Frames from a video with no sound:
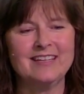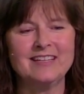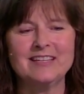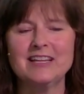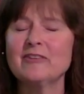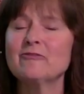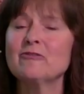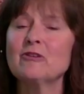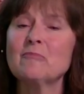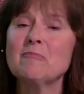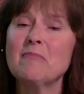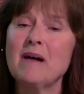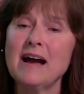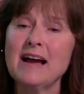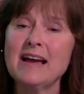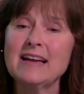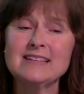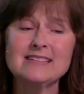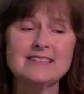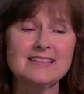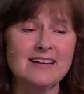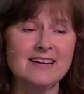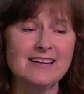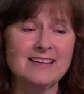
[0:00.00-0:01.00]
They
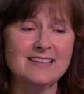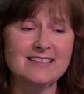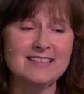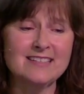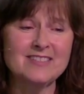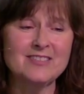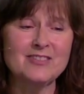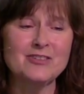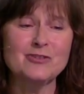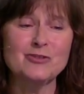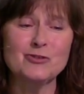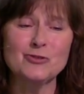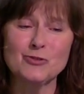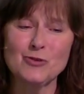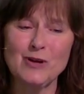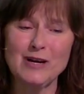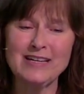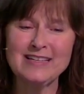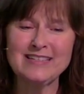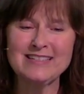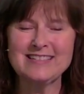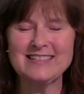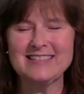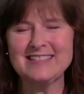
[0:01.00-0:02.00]
remind us to
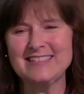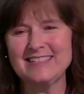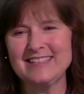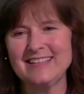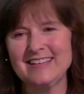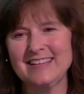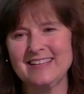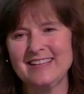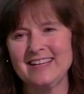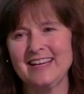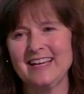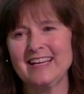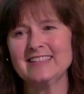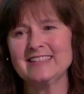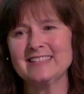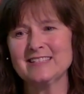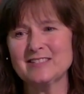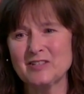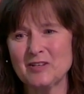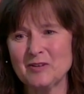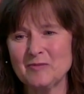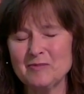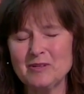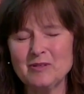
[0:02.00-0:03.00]
trust in this
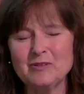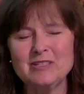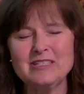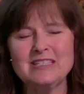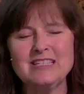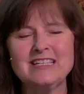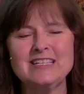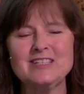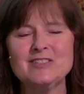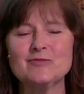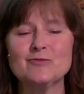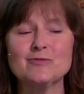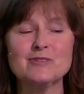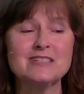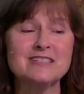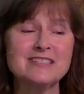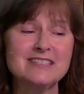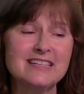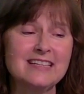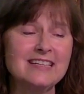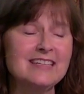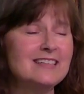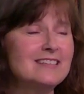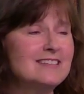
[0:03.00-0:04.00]
community's
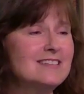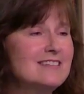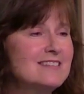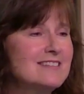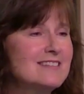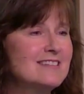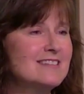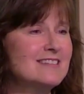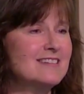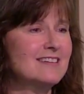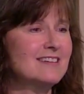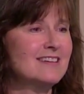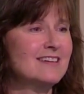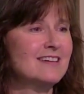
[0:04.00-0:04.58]
resilience,